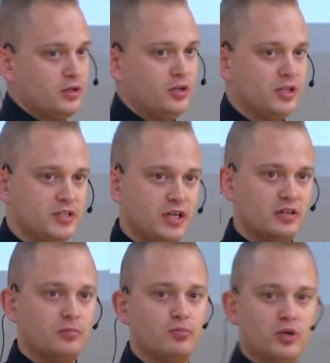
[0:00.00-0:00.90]
You need to get
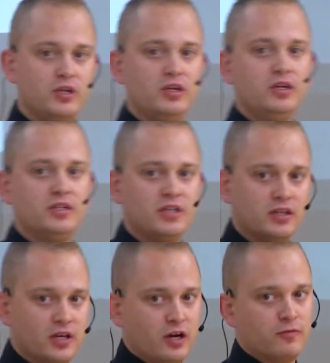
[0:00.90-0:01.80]
them breathing, you need to
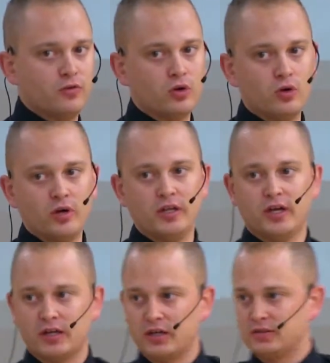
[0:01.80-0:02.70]
get the airflow going,
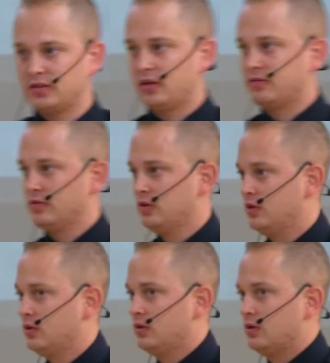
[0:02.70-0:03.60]
that kind of stuff,
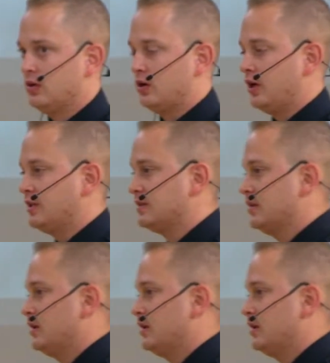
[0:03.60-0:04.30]
all right?